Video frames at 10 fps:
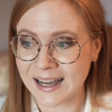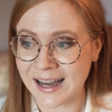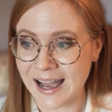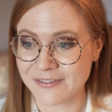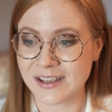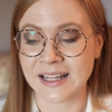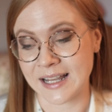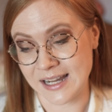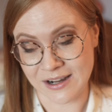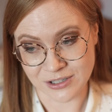I feel
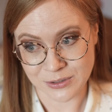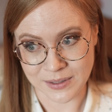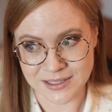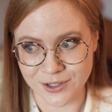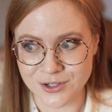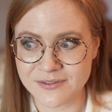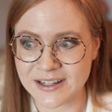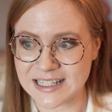like I covered quite a lot of